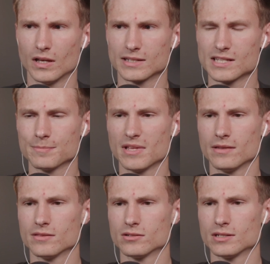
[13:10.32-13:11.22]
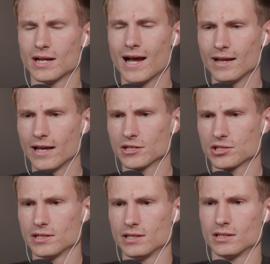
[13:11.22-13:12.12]
Except that they're not
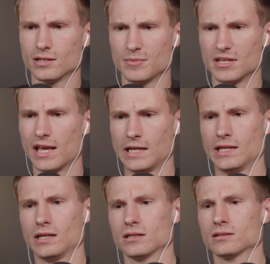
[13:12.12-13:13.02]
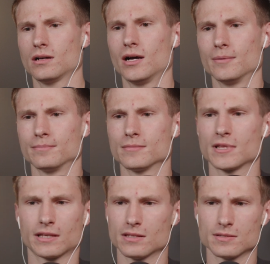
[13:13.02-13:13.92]
actually going to be gaining
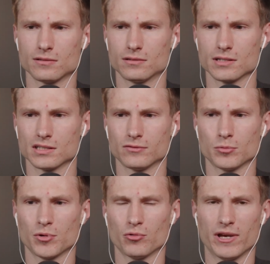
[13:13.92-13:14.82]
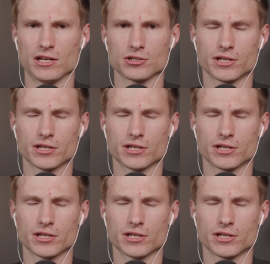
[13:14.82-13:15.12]
this livable wage.